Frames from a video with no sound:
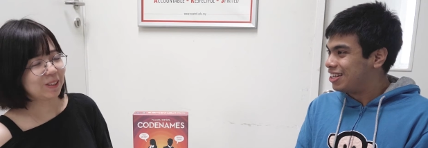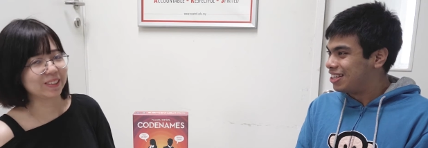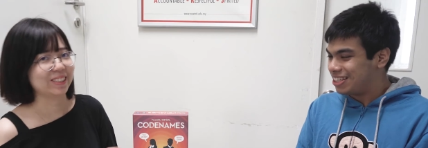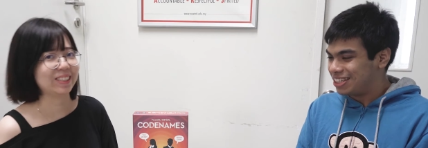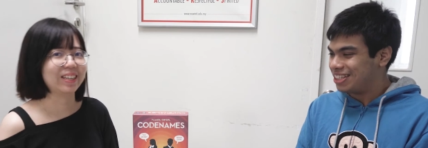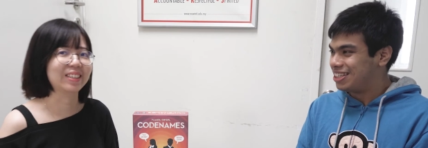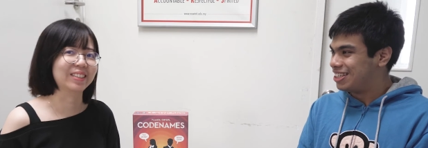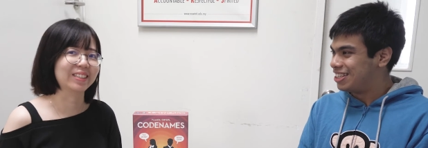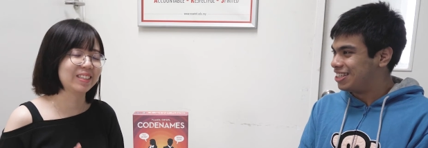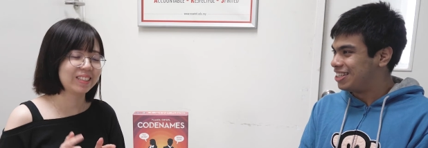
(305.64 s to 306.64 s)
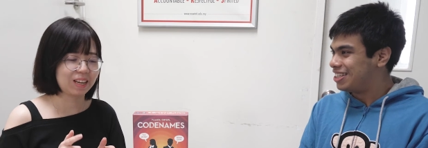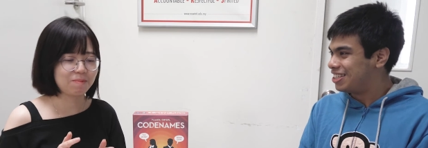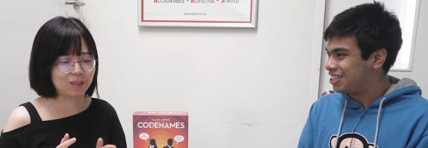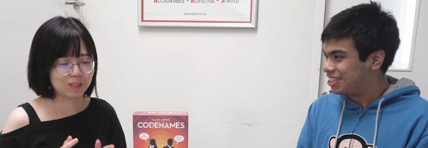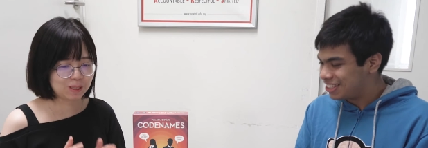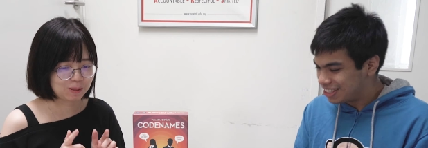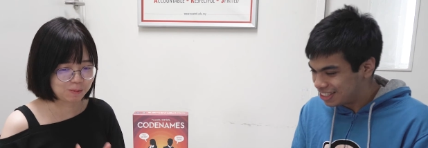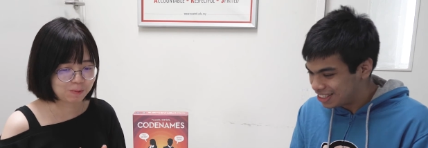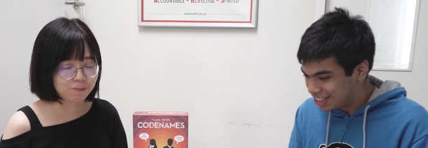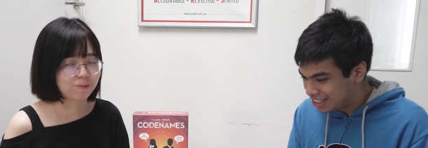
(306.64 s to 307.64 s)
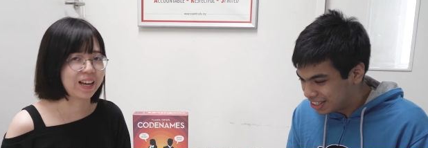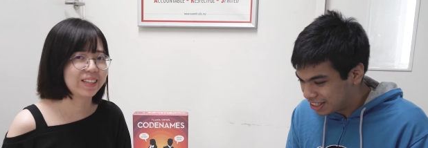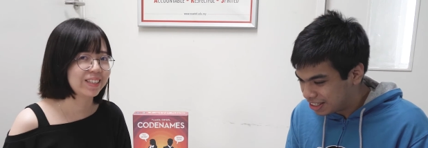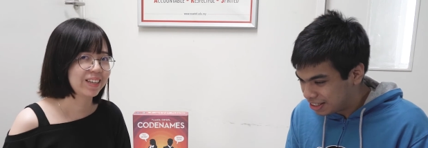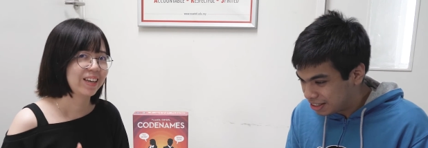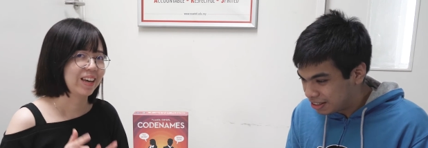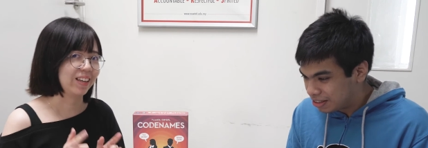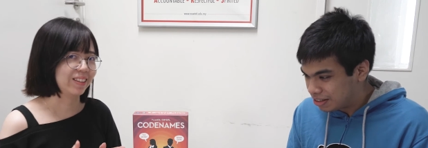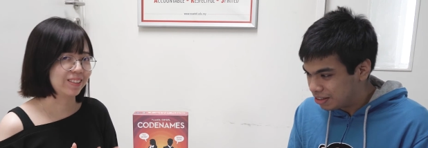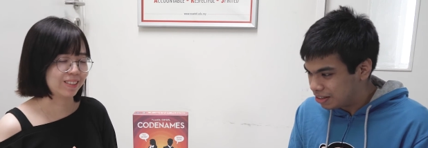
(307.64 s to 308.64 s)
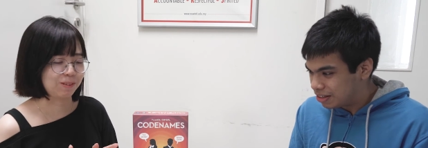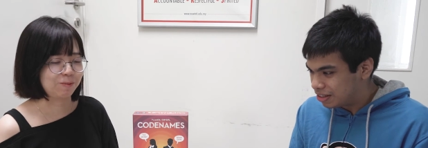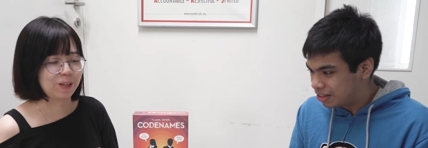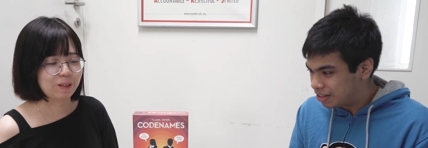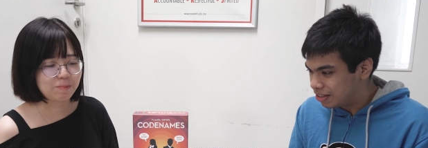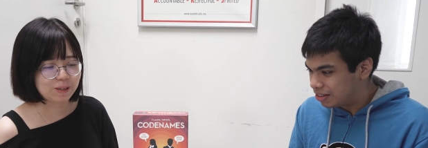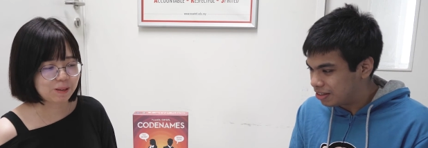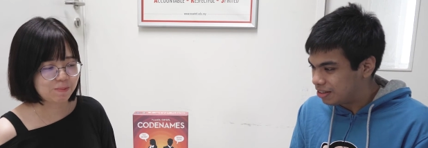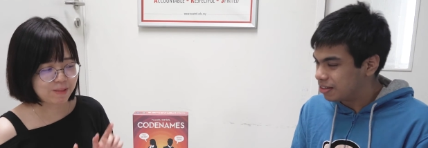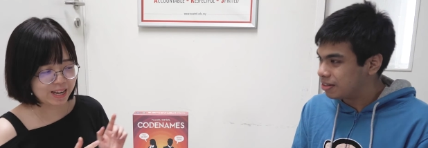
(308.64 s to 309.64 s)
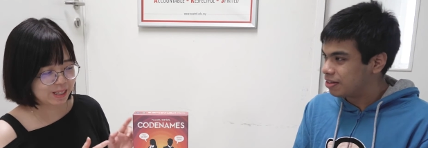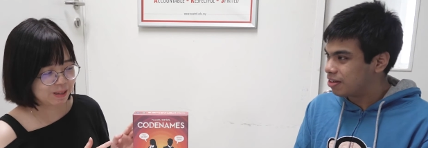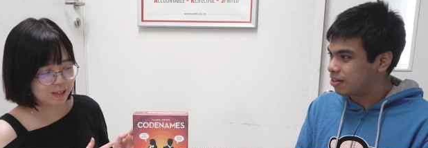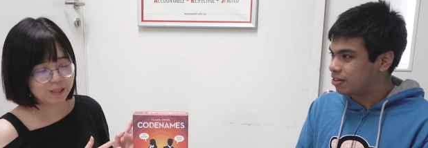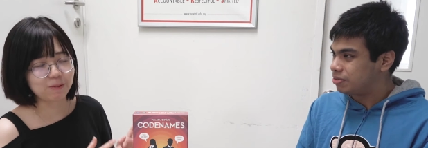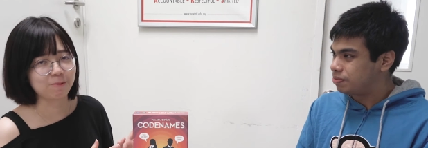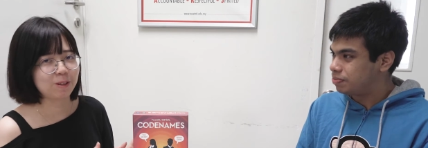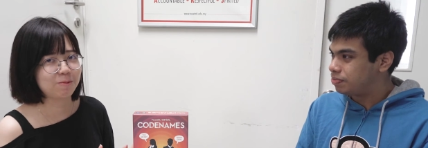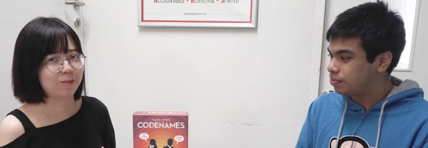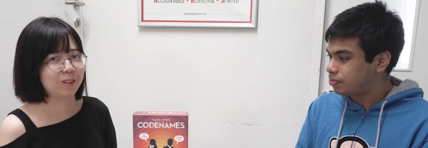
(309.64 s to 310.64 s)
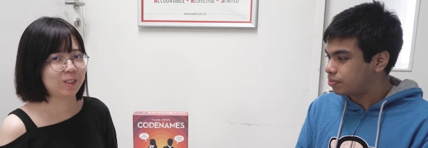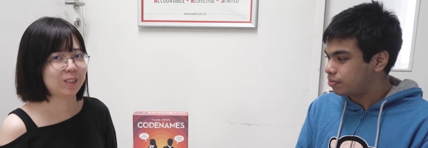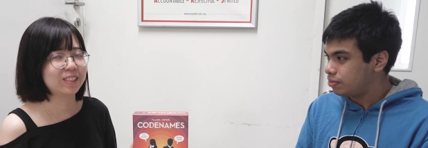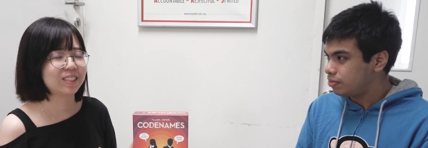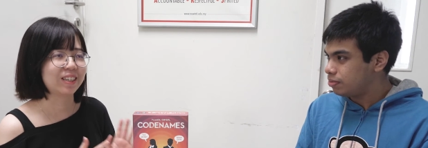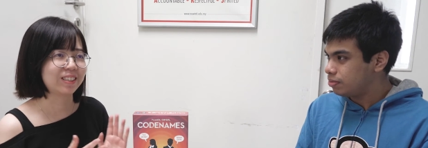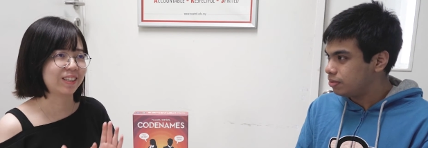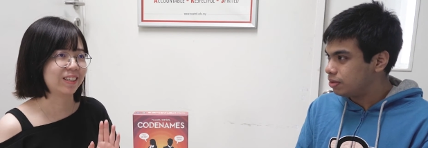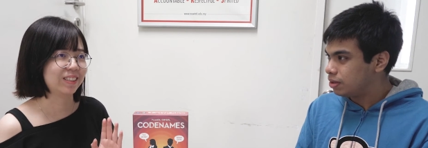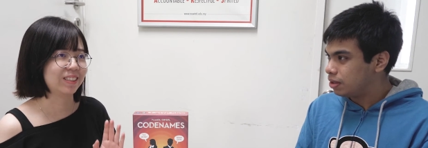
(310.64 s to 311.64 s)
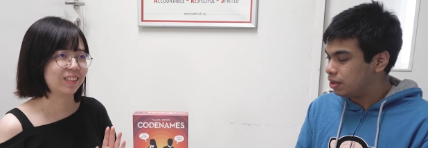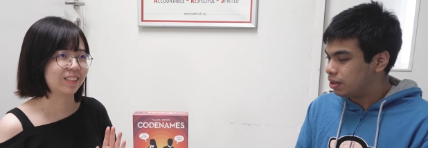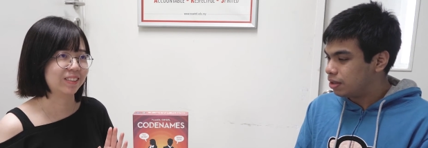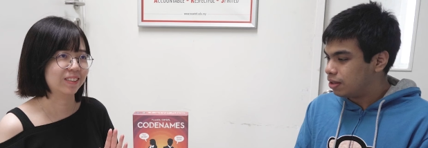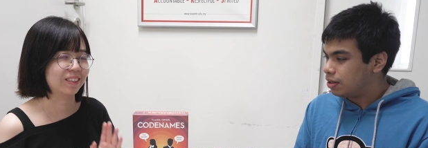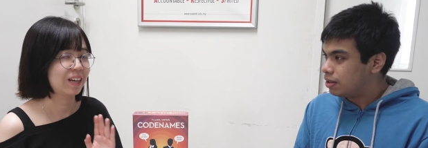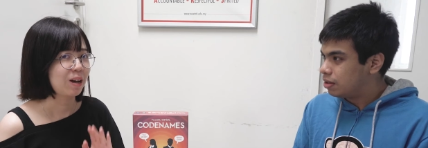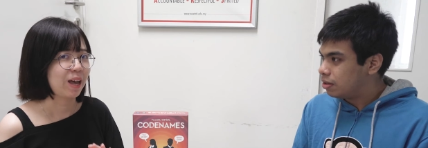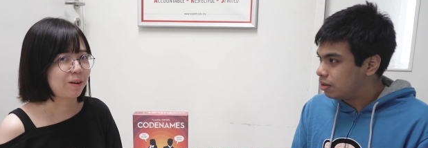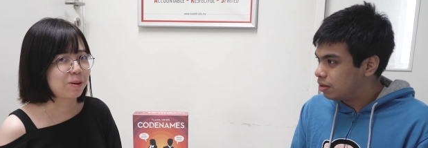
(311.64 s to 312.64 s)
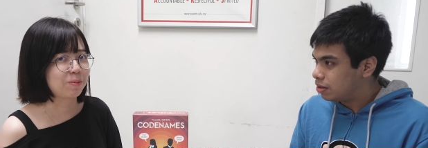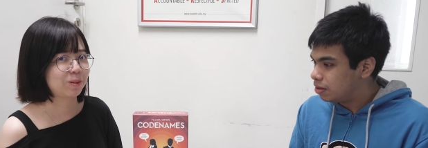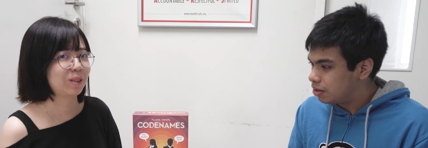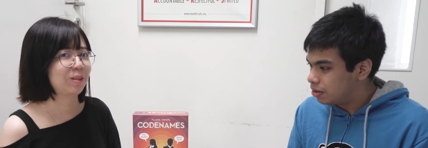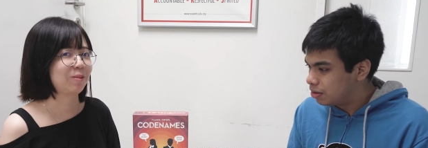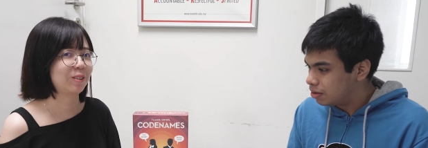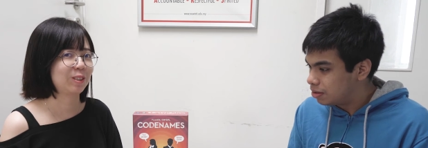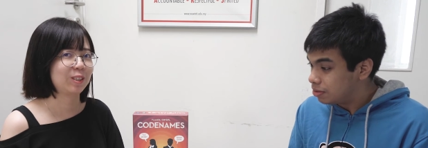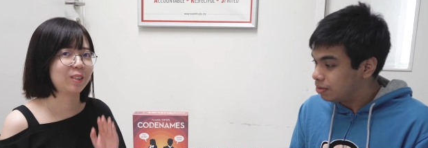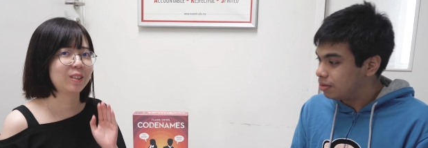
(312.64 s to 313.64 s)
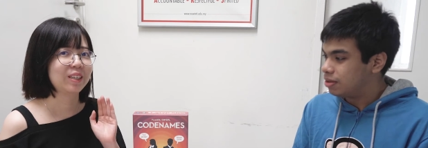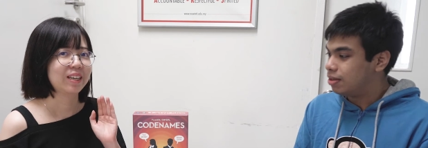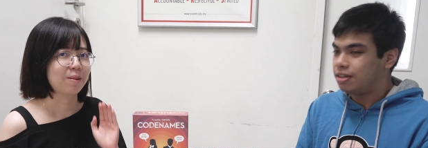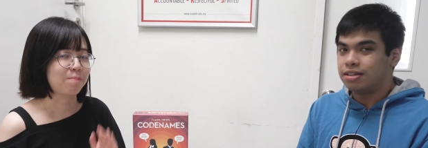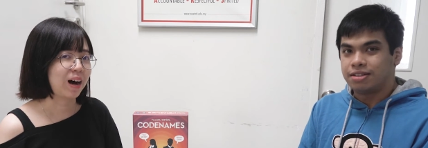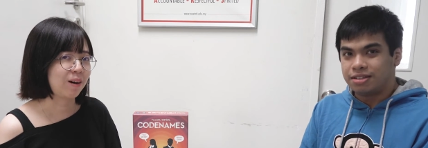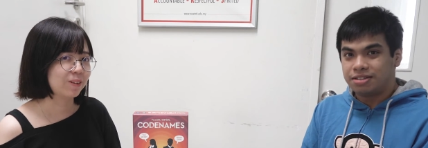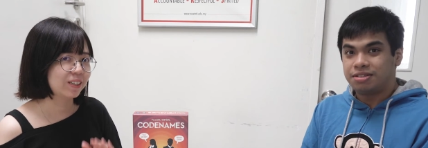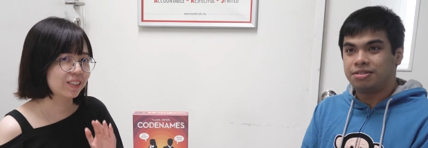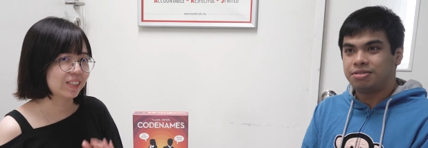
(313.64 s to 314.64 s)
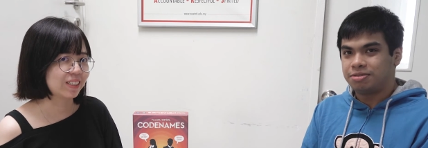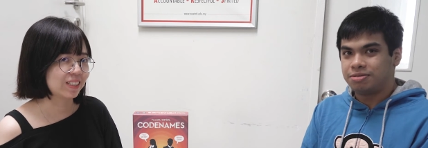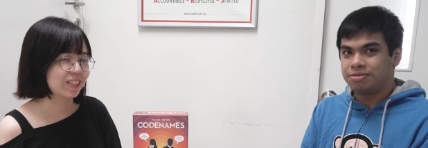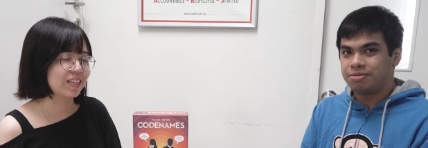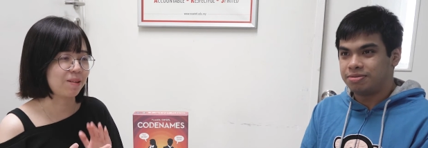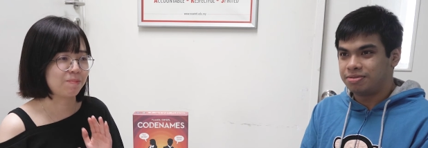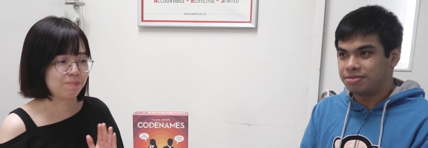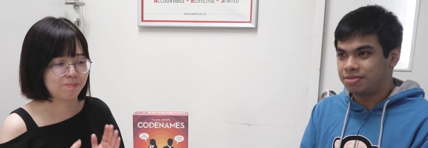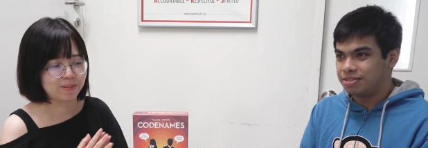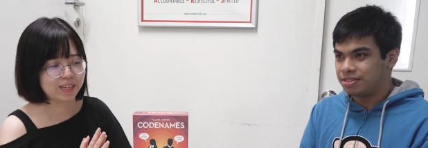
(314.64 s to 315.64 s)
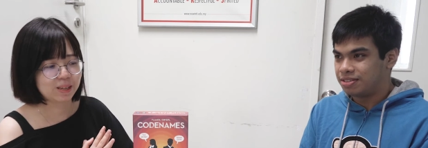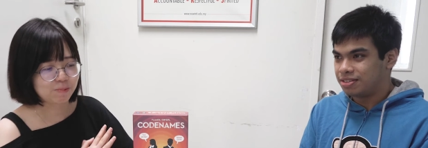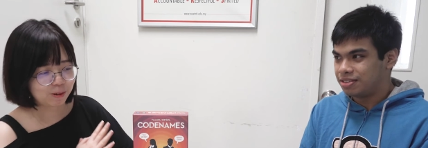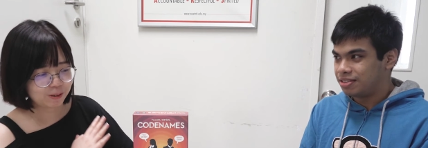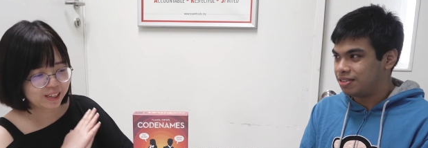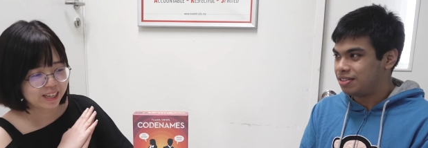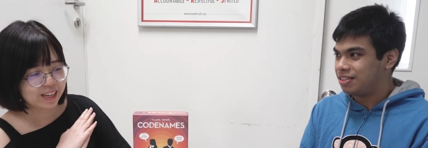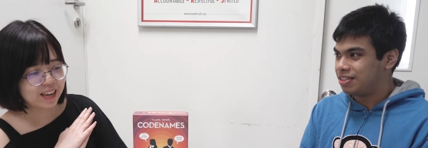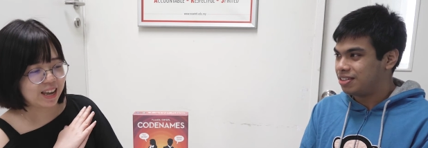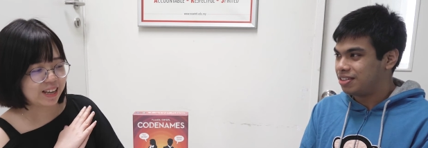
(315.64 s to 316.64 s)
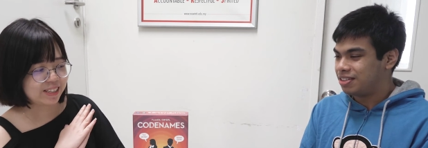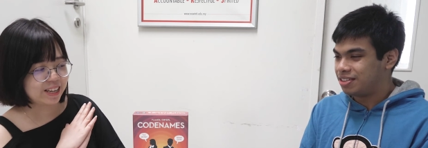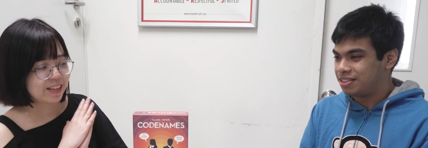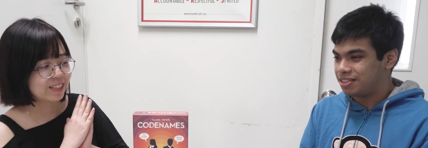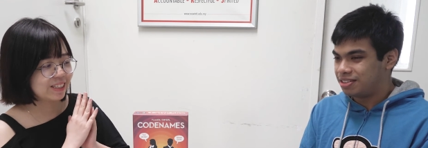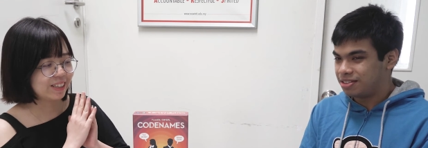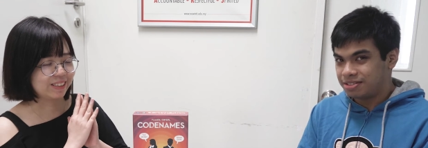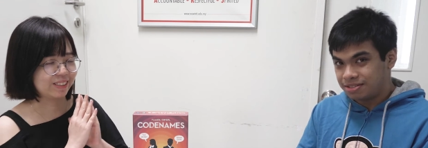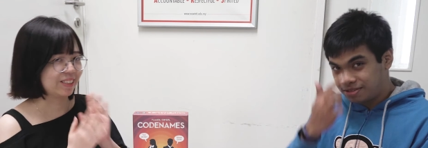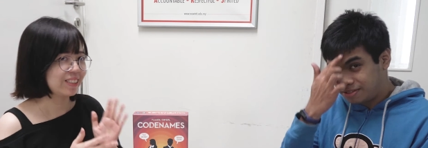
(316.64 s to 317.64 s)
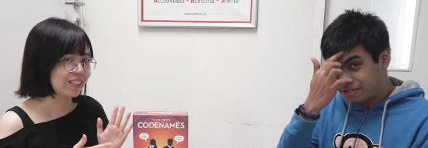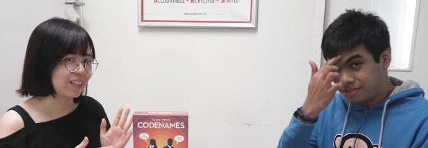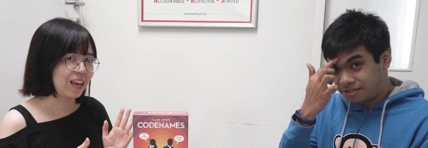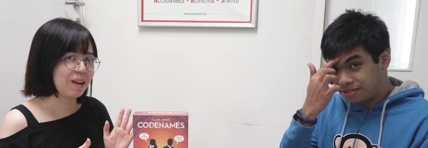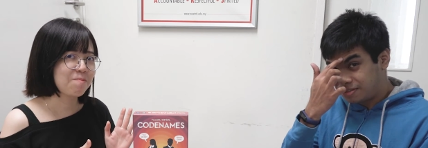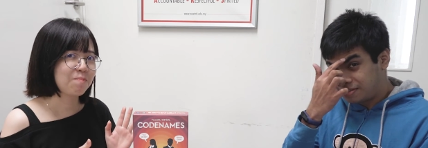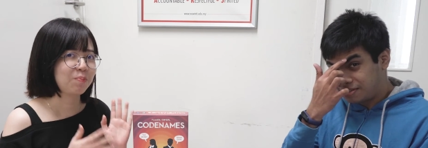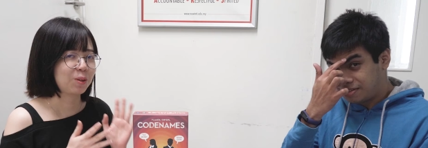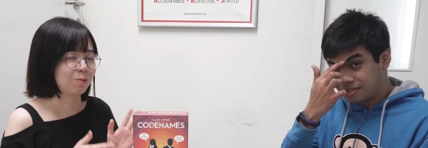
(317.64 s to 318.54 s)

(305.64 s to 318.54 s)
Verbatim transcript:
Speaker 1: course. Uh, this game is super fun and it's available in many different versions such as uh, Harry Potter version, Marvel, Disney and many more and then uh, this game